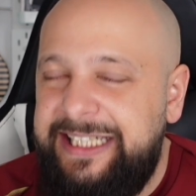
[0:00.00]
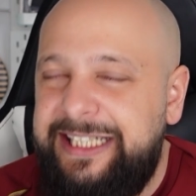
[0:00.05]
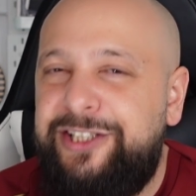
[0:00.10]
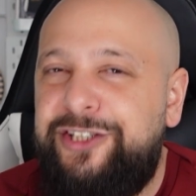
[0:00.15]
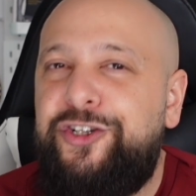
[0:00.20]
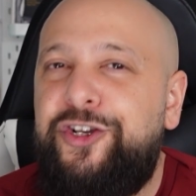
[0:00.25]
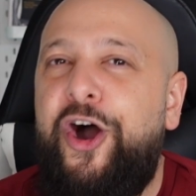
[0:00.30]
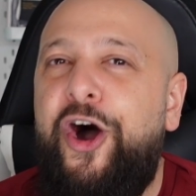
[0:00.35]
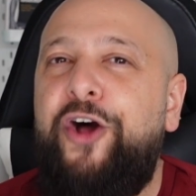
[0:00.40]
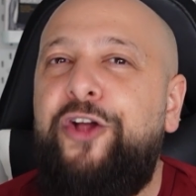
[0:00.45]
It
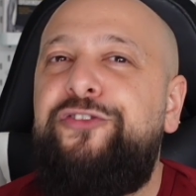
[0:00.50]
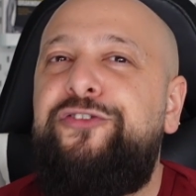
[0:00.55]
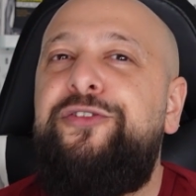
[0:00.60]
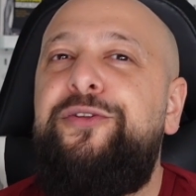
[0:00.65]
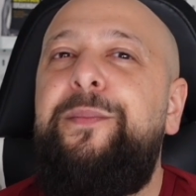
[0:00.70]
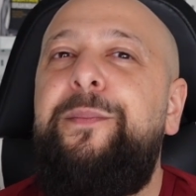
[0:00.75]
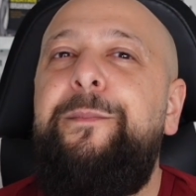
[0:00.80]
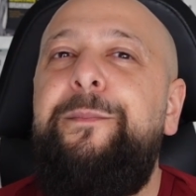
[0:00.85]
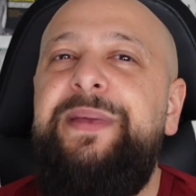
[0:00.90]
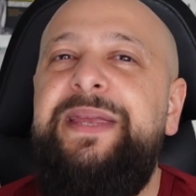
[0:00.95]
can't
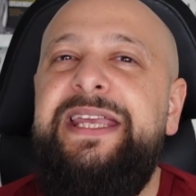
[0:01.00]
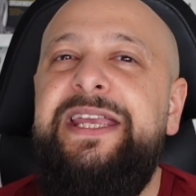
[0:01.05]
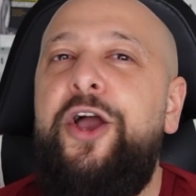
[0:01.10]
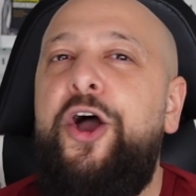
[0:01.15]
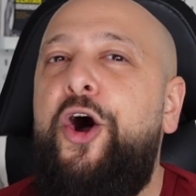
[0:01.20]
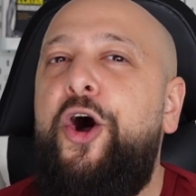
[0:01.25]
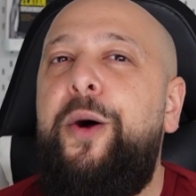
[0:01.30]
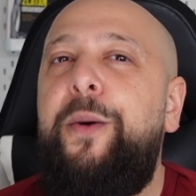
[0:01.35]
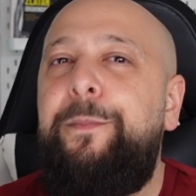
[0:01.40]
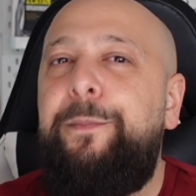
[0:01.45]
be
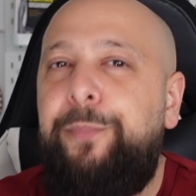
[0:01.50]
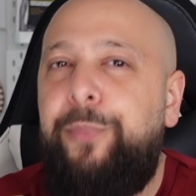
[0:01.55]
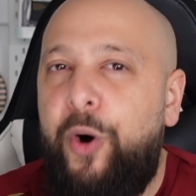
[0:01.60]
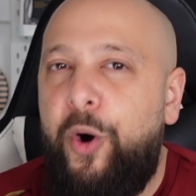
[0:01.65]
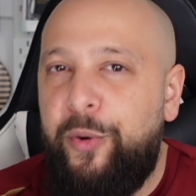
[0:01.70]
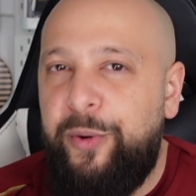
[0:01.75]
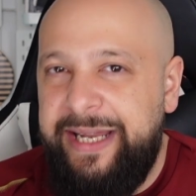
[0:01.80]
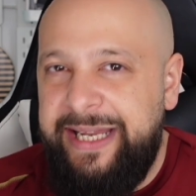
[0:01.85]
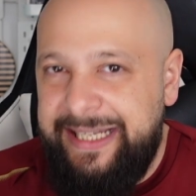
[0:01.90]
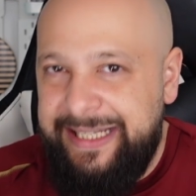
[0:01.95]
a
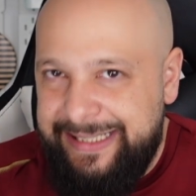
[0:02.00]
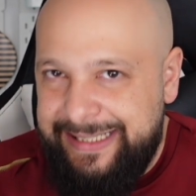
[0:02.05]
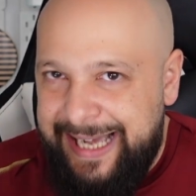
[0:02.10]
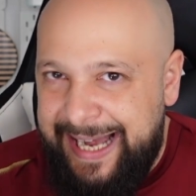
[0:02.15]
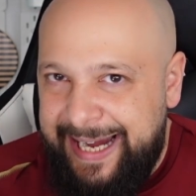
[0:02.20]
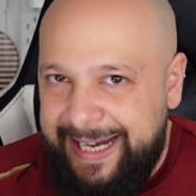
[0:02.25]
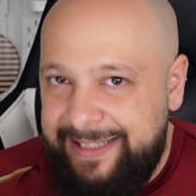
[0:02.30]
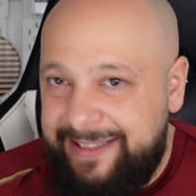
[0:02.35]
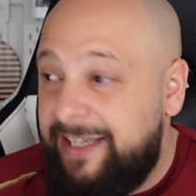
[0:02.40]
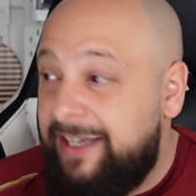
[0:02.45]
boring
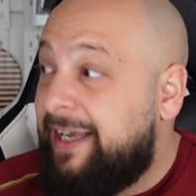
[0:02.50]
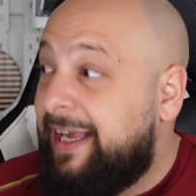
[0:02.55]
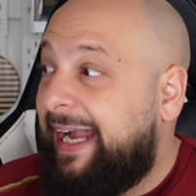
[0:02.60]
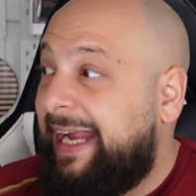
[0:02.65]
night.